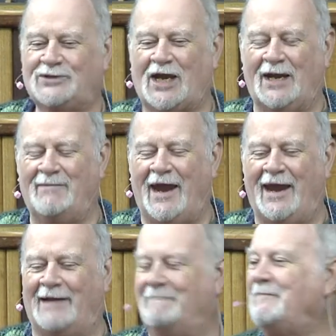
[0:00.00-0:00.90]
that's
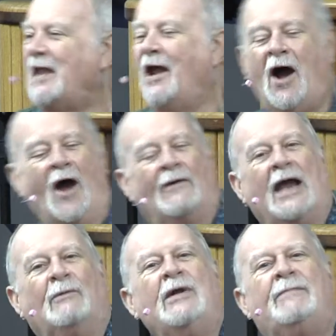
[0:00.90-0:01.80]
you. Say
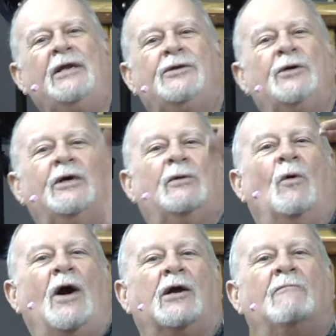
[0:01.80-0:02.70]
amen. All
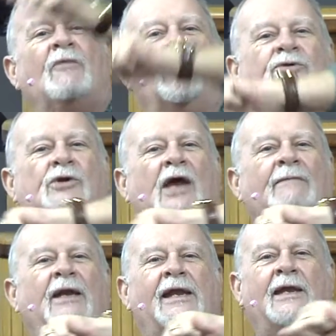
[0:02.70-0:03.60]
right, we've been doing,
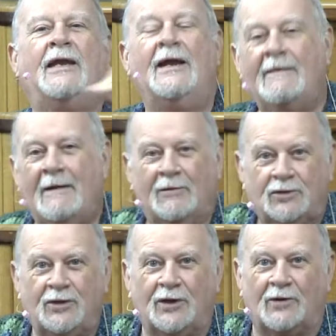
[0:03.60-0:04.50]
welcome those who are
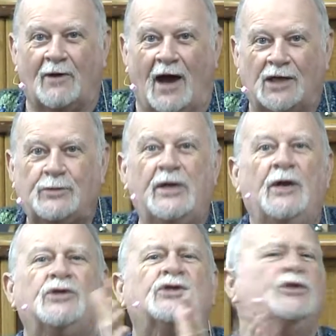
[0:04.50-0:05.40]
coming in
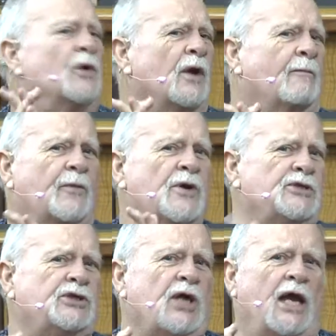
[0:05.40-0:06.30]
to the garage. We
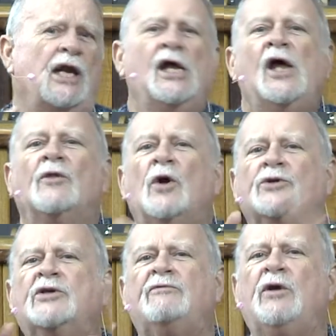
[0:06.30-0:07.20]
sure
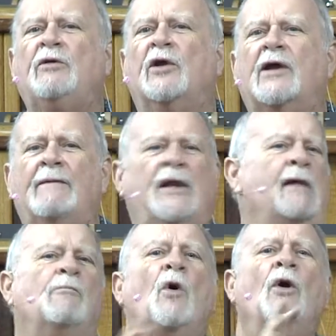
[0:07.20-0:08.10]
appreciate
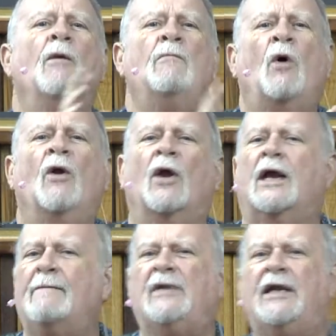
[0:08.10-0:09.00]
those of you that are coming
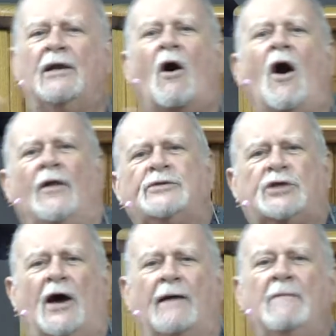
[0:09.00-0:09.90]
in. More and more are
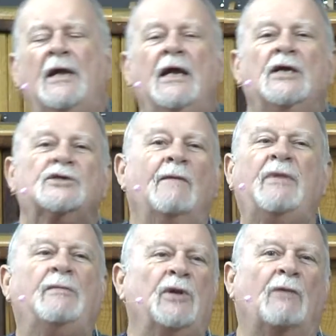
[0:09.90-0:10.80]
coming in all the
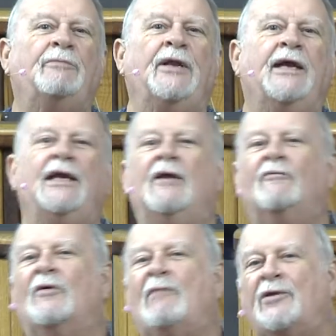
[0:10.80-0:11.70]
time. Some
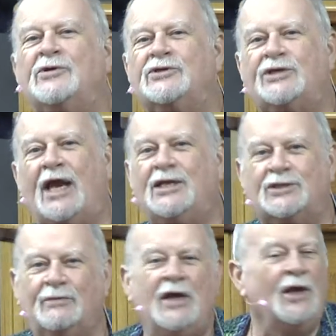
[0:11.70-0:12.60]
people are peeking in
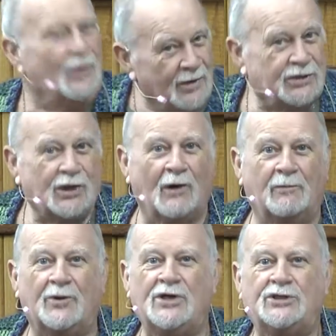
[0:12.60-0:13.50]
from other states,
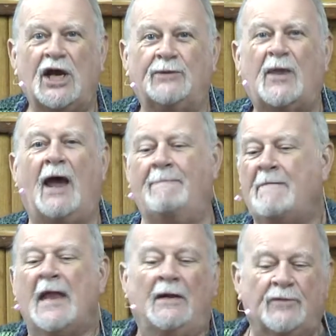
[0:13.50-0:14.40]
and we sure
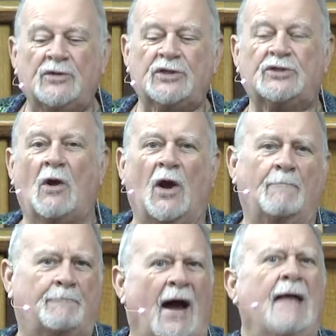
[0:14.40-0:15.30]
appreciate that.
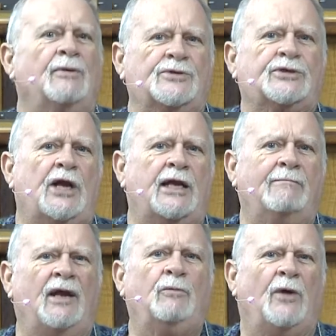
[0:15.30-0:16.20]
This is our
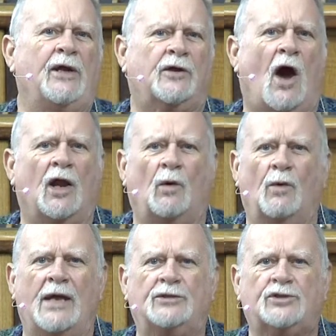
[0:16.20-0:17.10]
Bible study
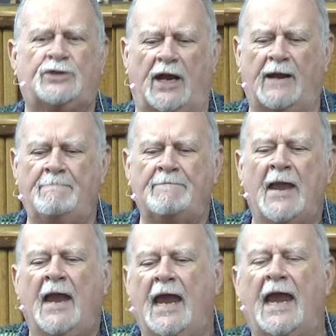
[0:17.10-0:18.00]
midweek on a
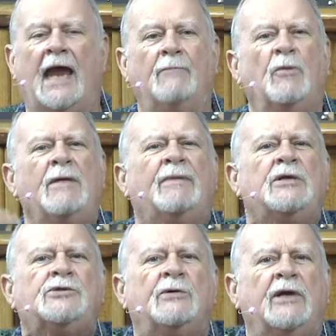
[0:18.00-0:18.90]
Wednesday,
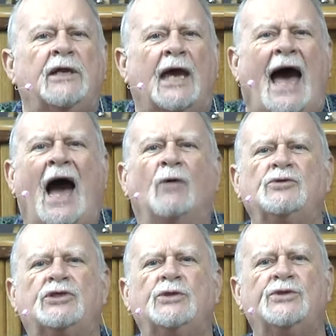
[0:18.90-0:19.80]
and we've
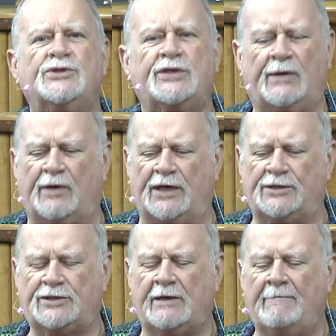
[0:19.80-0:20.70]
been doing a how
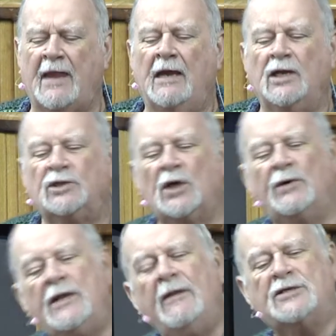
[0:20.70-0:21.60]
to
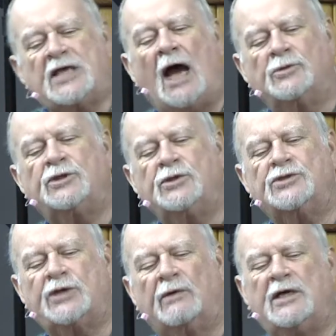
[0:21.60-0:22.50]
series. So
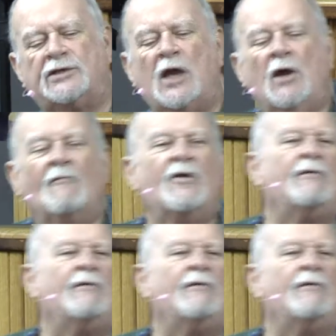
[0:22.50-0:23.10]
in this how-to